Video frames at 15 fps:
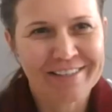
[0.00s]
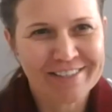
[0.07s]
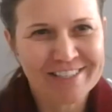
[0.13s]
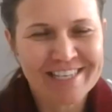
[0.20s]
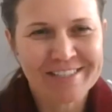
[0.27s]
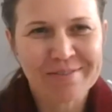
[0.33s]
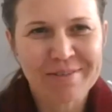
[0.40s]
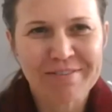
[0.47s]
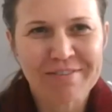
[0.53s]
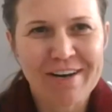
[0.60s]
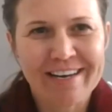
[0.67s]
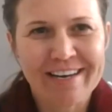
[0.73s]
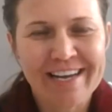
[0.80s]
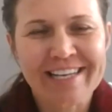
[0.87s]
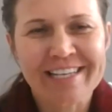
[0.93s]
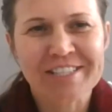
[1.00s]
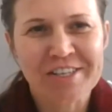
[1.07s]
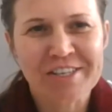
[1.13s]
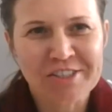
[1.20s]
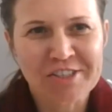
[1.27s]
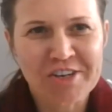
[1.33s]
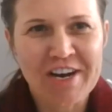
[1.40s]
and it's
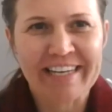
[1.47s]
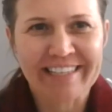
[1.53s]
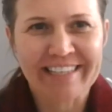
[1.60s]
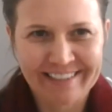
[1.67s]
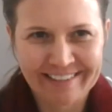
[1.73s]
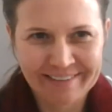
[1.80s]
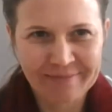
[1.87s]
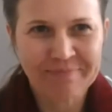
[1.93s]
on trade.